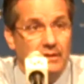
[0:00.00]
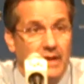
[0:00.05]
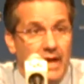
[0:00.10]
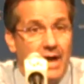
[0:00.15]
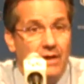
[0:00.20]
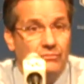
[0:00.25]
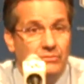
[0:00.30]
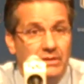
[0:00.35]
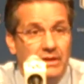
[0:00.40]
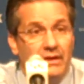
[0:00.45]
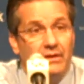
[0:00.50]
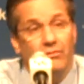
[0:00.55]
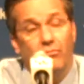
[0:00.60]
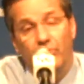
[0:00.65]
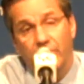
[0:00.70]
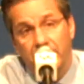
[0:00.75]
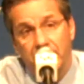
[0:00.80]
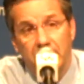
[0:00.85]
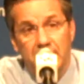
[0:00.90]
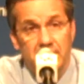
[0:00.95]
out
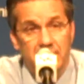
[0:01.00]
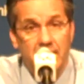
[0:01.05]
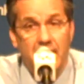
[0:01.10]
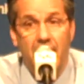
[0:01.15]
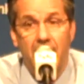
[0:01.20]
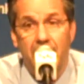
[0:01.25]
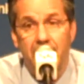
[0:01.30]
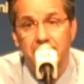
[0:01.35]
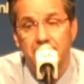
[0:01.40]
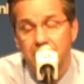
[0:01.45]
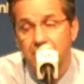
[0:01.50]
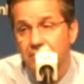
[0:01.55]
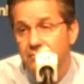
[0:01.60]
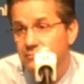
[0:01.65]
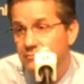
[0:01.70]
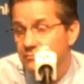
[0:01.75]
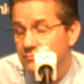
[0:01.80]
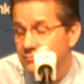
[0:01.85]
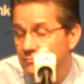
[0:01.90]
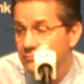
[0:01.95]
there with these guys,
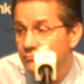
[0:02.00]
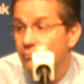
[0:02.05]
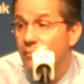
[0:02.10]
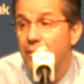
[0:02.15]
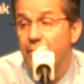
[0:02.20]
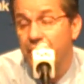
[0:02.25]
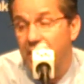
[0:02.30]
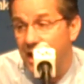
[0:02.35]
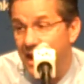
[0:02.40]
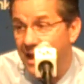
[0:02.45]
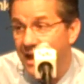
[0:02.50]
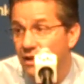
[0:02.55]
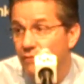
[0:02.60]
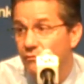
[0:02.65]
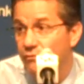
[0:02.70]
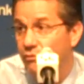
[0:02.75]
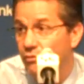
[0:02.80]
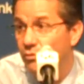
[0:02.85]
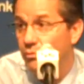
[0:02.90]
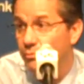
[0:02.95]
maybe a
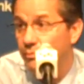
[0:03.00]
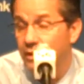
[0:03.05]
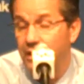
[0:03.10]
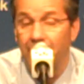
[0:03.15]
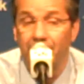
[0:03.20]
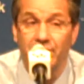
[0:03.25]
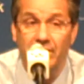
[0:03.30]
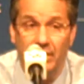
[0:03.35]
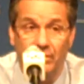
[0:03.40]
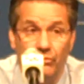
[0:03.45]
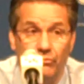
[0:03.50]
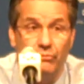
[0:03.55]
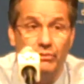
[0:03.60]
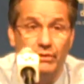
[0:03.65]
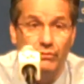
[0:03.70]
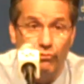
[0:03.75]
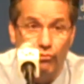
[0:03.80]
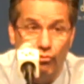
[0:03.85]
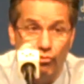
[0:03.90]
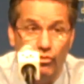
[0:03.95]
handful. But I've got 3
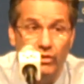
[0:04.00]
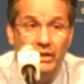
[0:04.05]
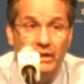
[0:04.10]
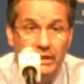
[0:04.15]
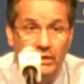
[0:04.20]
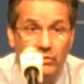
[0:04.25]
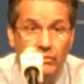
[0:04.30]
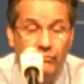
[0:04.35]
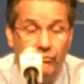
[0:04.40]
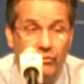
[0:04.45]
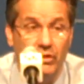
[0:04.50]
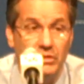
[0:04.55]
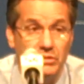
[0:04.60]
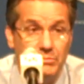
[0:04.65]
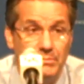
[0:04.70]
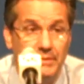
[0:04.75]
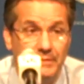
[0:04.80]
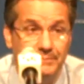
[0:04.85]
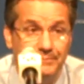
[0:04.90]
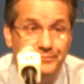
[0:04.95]
really good
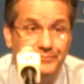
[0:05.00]
freshmen.